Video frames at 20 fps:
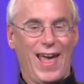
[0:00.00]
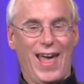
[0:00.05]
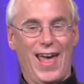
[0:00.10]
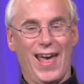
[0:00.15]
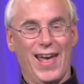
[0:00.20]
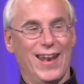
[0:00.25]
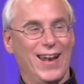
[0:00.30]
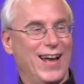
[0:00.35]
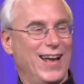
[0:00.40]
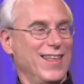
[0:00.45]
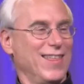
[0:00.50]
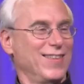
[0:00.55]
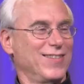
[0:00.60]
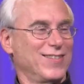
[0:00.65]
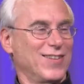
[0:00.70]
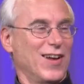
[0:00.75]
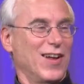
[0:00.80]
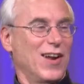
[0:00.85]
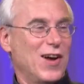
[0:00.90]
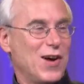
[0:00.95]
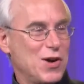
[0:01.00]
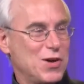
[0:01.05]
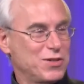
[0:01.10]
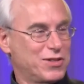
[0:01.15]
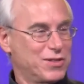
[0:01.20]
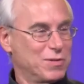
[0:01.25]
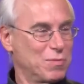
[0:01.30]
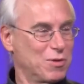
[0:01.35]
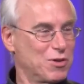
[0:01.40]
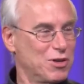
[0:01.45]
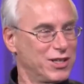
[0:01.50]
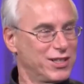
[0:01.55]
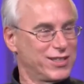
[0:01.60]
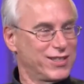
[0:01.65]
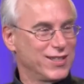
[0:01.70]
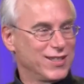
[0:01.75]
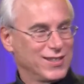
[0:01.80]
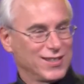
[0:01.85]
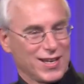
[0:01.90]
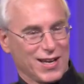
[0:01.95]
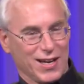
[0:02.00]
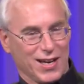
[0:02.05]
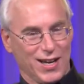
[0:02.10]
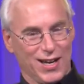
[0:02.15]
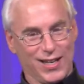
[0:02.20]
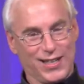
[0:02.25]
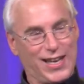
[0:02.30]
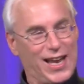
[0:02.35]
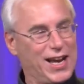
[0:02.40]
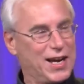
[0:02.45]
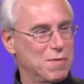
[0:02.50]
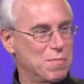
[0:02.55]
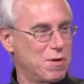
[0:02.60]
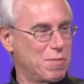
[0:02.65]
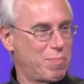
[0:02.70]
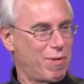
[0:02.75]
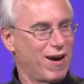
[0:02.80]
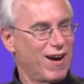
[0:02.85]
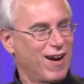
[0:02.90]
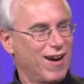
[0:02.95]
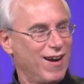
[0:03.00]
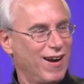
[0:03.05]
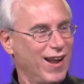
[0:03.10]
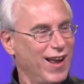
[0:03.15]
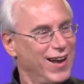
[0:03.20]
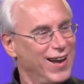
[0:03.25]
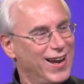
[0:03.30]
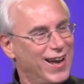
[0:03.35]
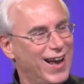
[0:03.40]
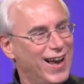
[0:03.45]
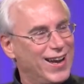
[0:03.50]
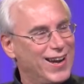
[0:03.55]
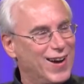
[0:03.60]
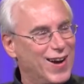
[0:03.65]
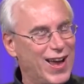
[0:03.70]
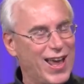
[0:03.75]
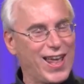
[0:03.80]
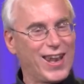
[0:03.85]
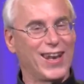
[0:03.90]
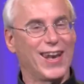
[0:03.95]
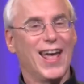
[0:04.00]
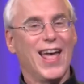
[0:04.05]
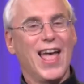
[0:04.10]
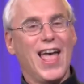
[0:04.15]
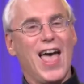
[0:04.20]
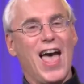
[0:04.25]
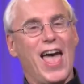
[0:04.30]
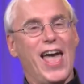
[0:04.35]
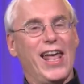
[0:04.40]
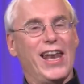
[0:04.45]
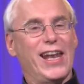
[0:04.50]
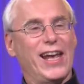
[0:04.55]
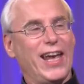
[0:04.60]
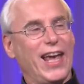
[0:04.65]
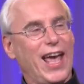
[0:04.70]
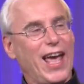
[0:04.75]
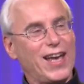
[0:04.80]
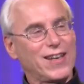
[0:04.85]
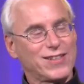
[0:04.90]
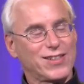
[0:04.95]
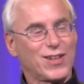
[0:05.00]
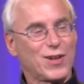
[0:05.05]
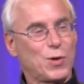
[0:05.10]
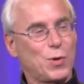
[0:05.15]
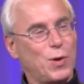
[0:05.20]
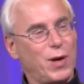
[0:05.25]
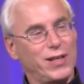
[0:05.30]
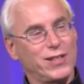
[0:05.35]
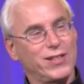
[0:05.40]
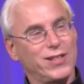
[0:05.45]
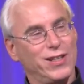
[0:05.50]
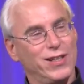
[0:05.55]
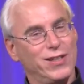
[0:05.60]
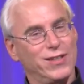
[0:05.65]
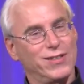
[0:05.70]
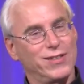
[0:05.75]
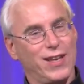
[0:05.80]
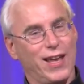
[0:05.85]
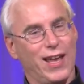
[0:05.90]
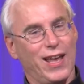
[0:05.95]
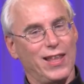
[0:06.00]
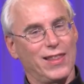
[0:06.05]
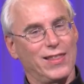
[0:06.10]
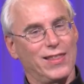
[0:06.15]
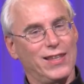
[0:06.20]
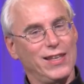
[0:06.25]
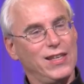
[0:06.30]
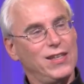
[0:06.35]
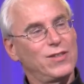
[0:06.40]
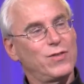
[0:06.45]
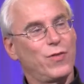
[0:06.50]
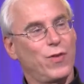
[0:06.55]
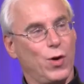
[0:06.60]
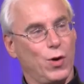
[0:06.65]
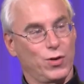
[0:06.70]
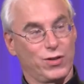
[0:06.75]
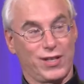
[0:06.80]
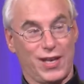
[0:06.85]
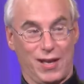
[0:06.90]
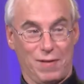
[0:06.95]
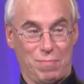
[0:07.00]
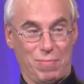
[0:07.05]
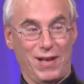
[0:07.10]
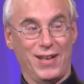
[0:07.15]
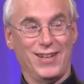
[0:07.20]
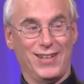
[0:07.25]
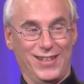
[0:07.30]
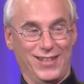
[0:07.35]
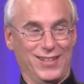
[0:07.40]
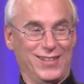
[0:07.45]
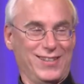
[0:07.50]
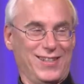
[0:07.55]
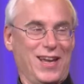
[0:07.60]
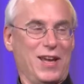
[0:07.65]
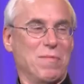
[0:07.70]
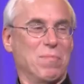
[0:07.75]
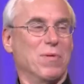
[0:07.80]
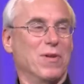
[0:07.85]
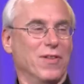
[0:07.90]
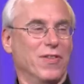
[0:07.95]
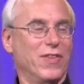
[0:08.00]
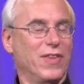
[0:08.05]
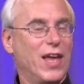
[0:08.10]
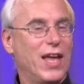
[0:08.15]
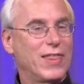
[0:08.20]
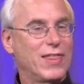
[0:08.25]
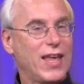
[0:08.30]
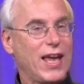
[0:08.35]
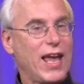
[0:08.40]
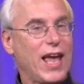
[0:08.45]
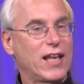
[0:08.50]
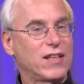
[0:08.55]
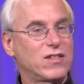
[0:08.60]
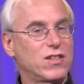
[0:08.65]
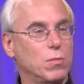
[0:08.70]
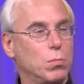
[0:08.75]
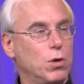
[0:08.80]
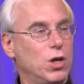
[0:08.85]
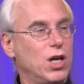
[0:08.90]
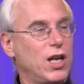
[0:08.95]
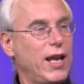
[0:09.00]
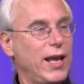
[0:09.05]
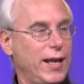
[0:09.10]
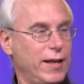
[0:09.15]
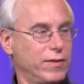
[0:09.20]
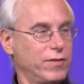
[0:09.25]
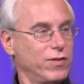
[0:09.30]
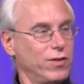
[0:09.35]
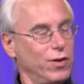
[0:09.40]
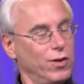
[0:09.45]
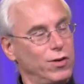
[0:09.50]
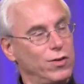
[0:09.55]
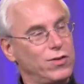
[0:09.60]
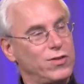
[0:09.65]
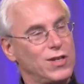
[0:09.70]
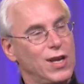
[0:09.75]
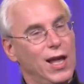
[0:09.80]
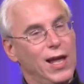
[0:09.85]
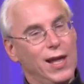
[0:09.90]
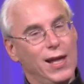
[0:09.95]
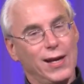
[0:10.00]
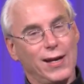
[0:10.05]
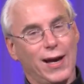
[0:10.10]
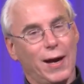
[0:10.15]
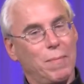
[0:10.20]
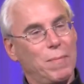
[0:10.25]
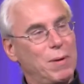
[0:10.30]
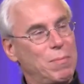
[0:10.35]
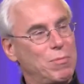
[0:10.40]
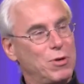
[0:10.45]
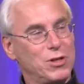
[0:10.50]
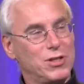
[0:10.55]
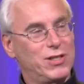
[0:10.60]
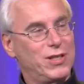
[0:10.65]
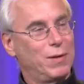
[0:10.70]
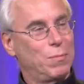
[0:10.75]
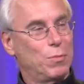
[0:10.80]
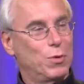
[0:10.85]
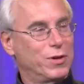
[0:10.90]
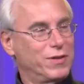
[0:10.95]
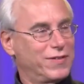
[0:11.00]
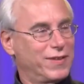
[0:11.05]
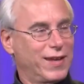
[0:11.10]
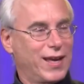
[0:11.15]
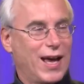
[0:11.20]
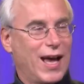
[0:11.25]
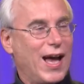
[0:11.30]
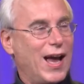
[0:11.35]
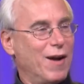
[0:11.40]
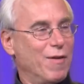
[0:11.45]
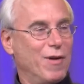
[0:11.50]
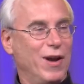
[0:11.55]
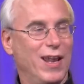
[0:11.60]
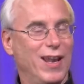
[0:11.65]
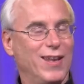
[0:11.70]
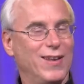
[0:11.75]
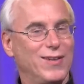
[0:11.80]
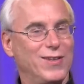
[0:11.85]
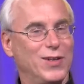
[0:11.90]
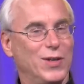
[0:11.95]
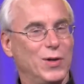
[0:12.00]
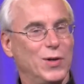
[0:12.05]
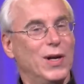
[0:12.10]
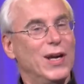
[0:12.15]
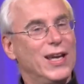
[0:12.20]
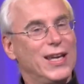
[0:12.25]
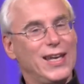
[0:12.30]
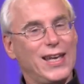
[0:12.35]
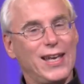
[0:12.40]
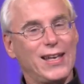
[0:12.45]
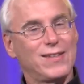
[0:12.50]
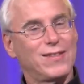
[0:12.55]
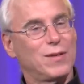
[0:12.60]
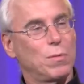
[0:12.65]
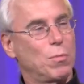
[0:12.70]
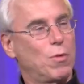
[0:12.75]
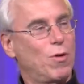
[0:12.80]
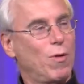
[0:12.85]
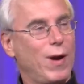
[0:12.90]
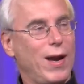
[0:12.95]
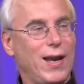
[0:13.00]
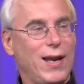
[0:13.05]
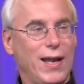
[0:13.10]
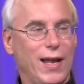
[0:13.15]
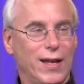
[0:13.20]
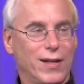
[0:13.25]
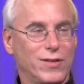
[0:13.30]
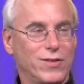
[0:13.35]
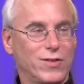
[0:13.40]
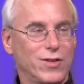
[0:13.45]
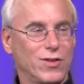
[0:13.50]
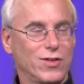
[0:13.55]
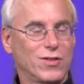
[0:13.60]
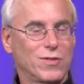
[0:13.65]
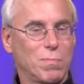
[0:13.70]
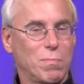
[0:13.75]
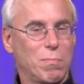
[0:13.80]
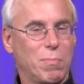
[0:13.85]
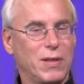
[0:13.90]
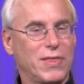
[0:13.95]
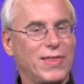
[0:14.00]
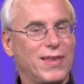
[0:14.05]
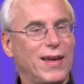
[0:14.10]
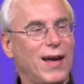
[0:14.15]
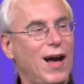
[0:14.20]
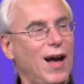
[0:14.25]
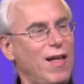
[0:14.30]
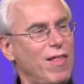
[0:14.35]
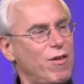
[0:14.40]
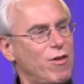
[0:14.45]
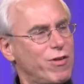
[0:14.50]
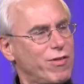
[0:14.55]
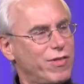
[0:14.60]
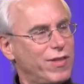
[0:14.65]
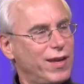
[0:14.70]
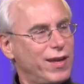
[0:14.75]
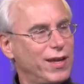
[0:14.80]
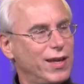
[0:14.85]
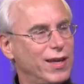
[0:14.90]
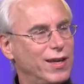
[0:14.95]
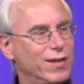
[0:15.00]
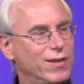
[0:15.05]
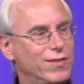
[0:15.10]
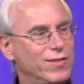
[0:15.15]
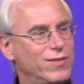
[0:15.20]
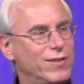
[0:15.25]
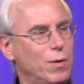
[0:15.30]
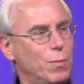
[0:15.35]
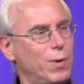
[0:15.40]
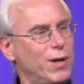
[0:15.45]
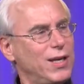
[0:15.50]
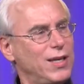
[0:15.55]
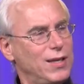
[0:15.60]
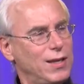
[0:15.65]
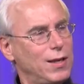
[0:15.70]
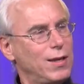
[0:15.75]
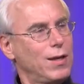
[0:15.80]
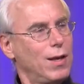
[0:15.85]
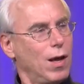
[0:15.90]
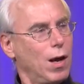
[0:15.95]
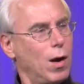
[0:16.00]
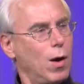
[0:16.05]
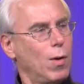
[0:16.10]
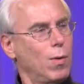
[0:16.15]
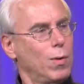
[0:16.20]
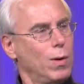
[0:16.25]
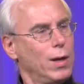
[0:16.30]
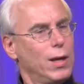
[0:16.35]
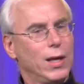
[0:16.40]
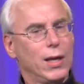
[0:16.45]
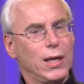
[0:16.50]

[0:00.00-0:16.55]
and I thought, oh, some Christians, I'm going to take them apart. I, I know and and I asked questions, and these folks had been discipled. They had some good answers. Mm. I remember Jim was the guy I ran into. He had some great answers, but the other thing is that when he didn't know,